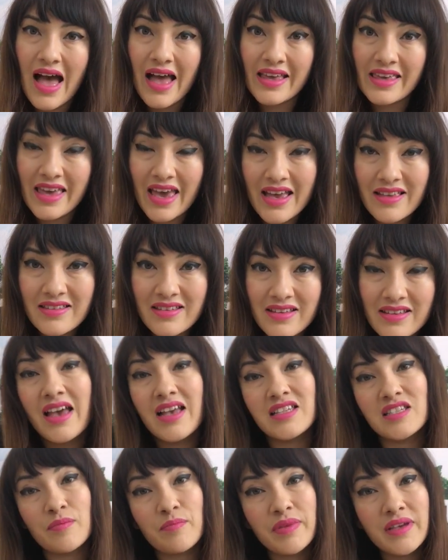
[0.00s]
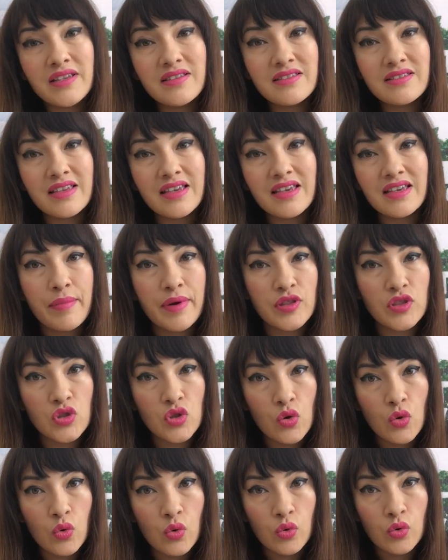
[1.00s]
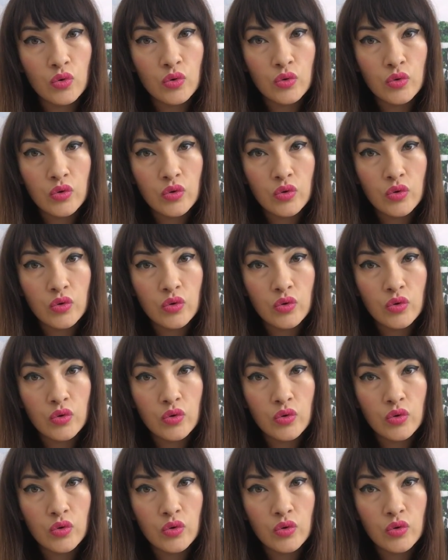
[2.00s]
I get it, it's a piss take, but no.